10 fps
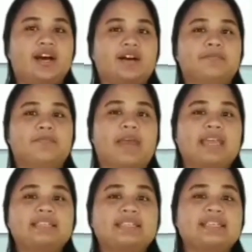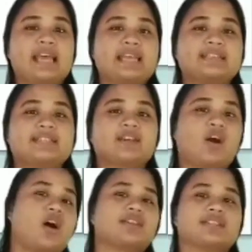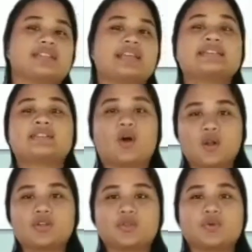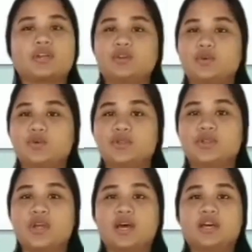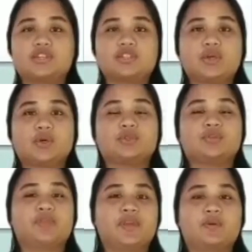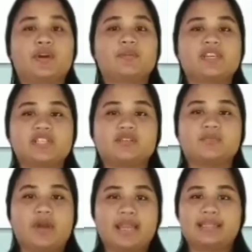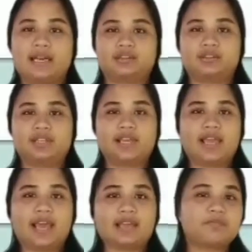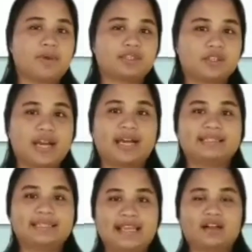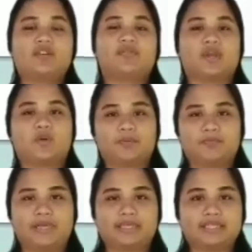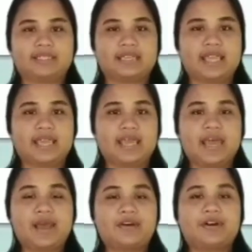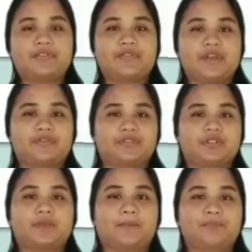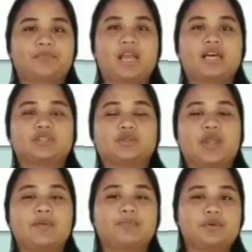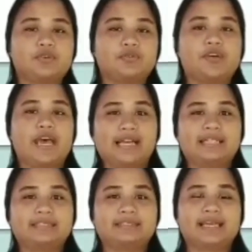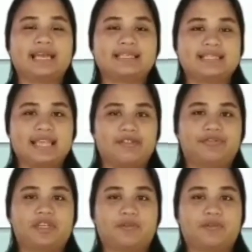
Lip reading: Maintenance cost is also reduced due to fewer machine breakdown and better handling of equipment. Fifth, to improve health and safety.